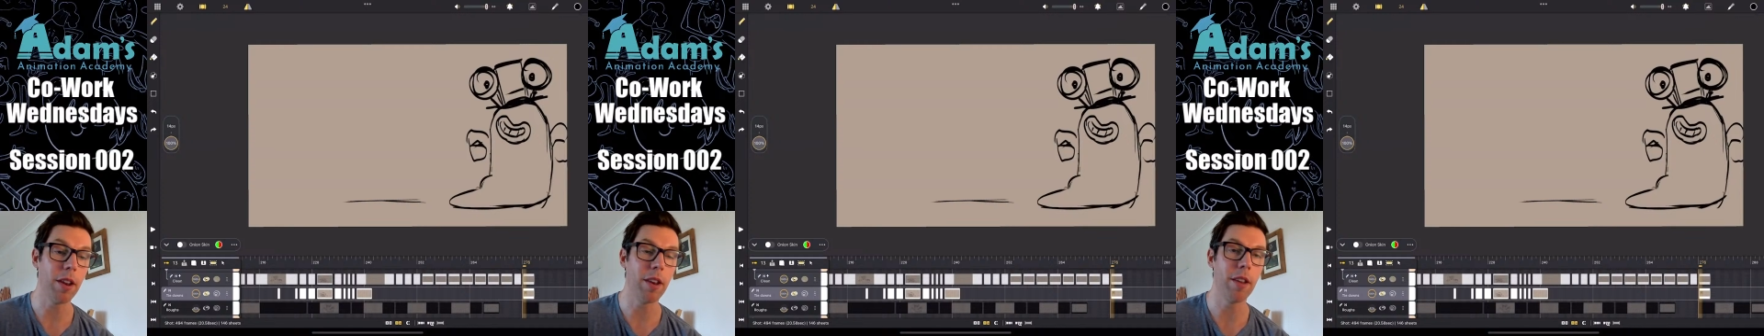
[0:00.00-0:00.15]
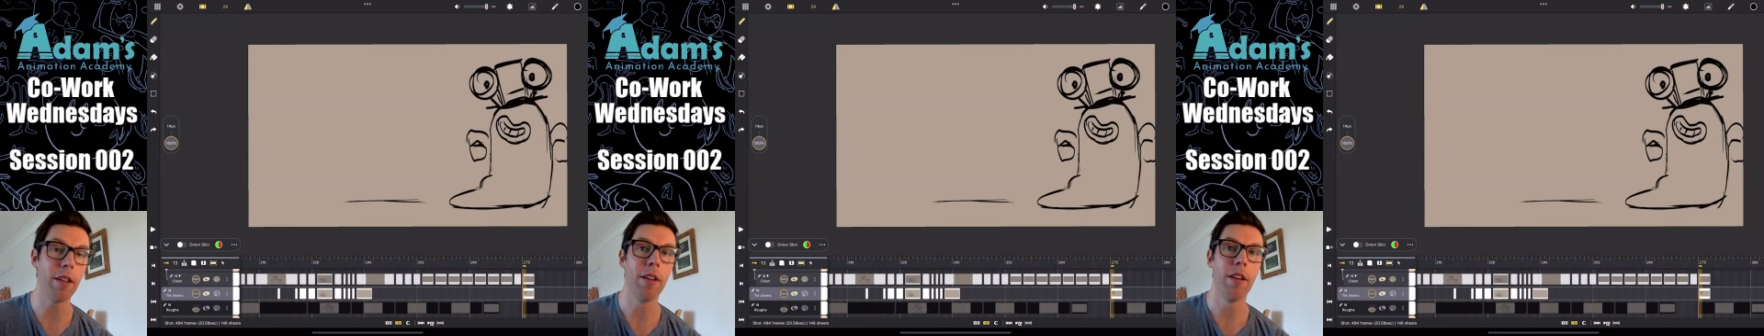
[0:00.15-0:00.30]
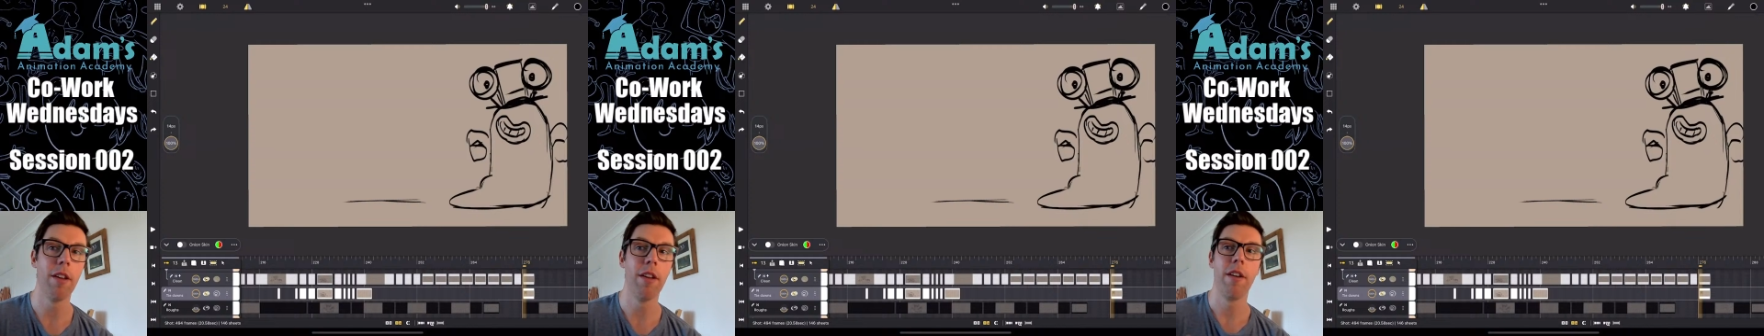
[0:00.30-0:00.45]

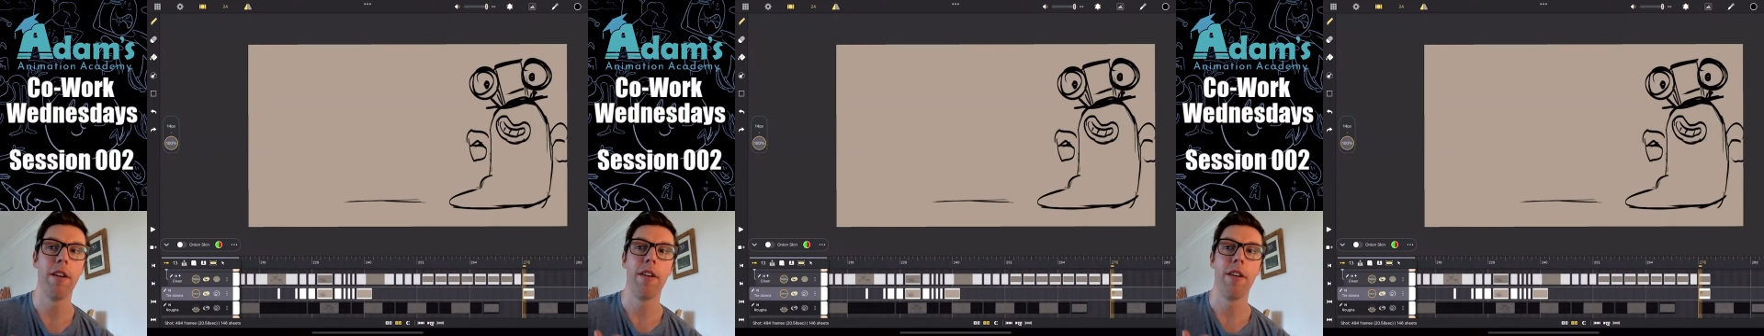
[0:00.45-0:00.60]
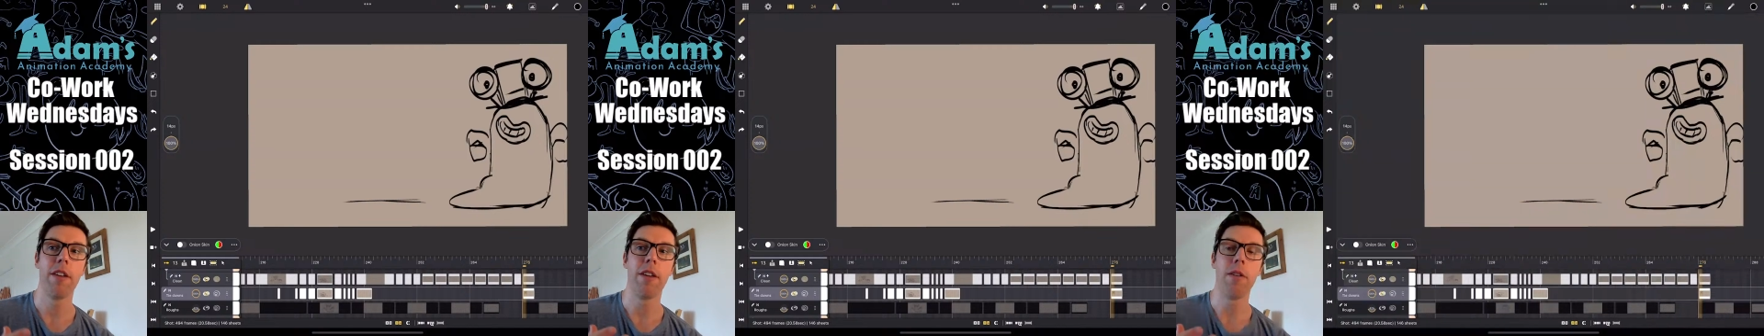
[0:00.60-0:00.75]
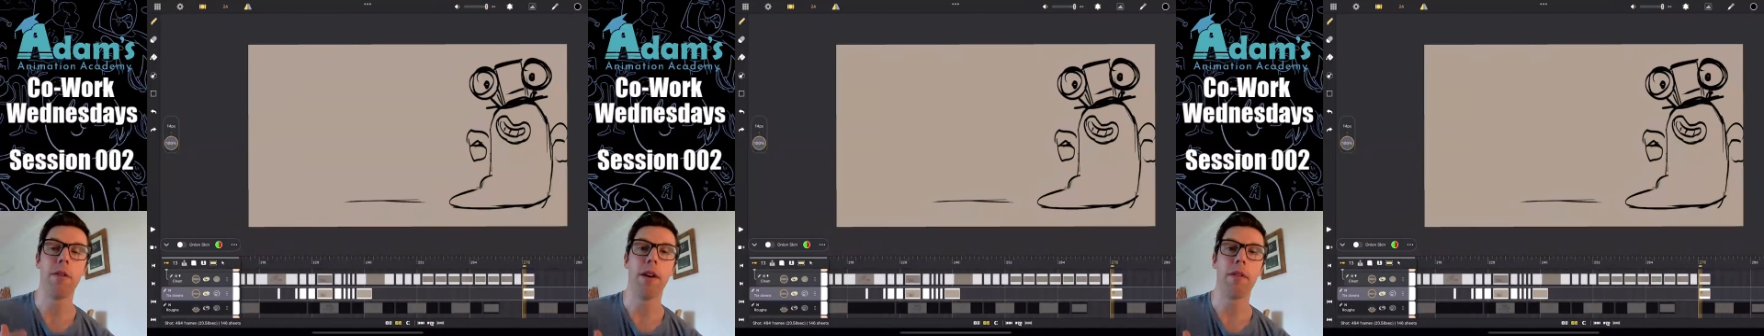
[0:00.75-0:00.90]
that
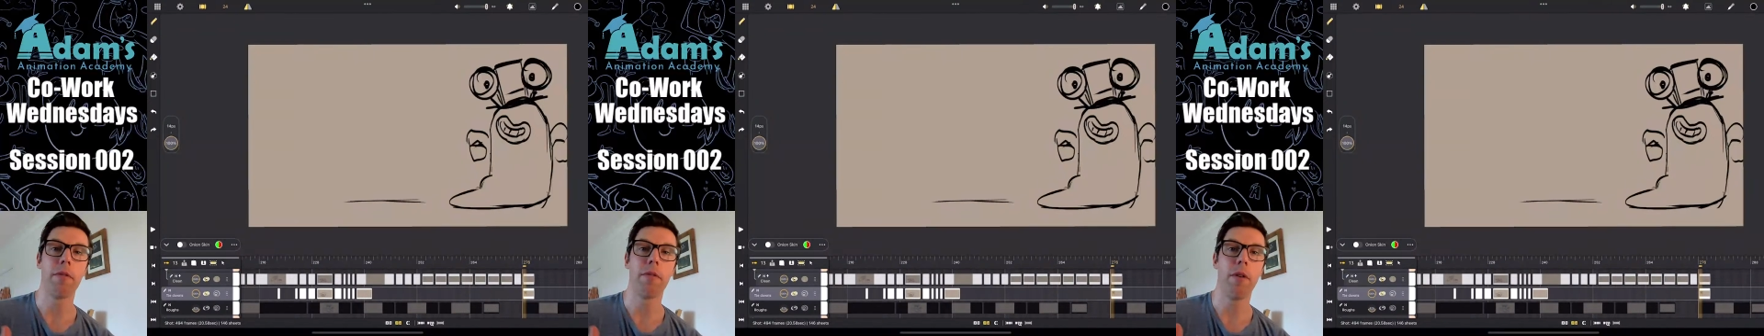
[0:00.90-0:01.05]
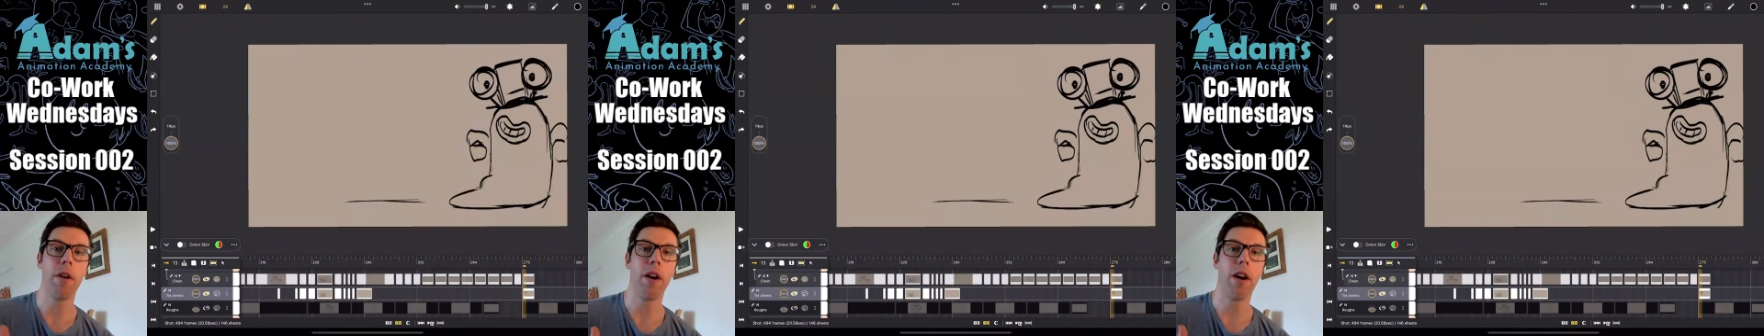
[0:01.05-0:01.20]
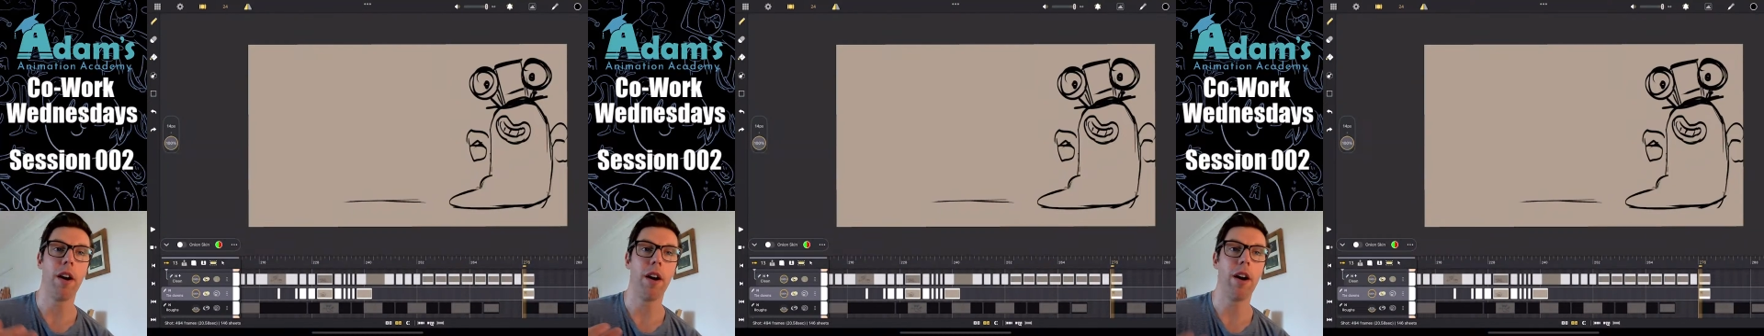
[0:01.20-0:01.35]
you have
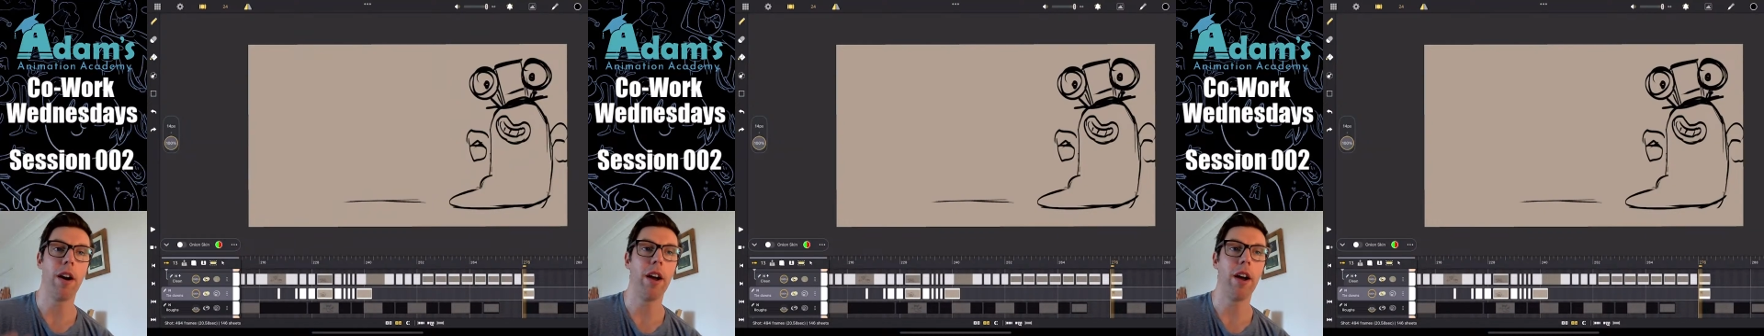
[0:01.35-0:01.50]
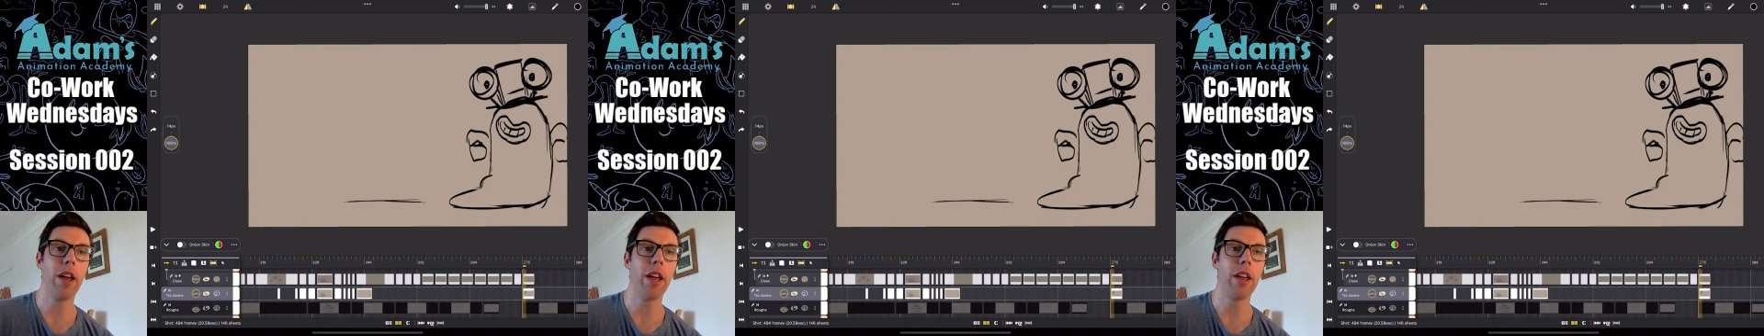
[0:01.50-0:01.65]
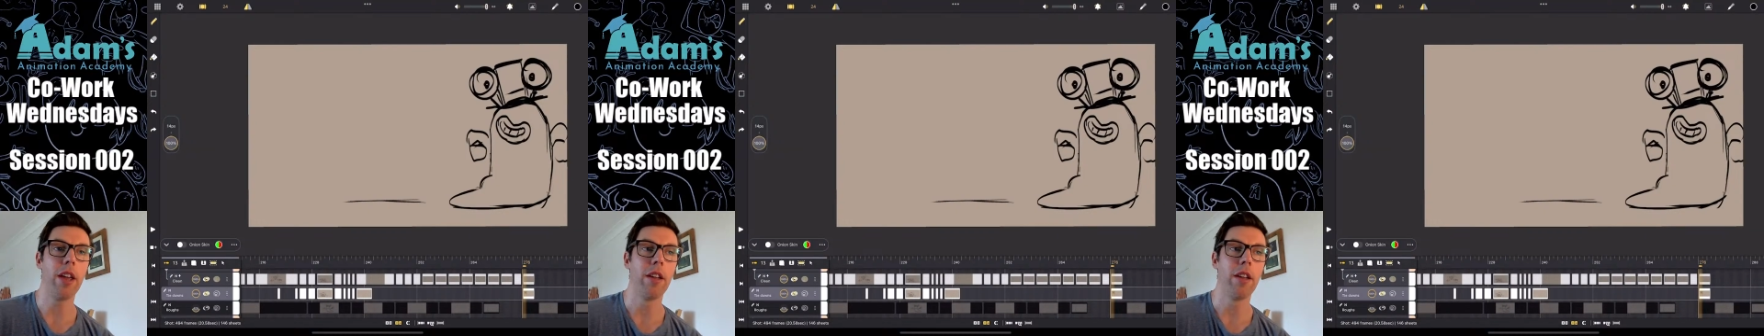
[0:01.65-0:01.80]
quite a high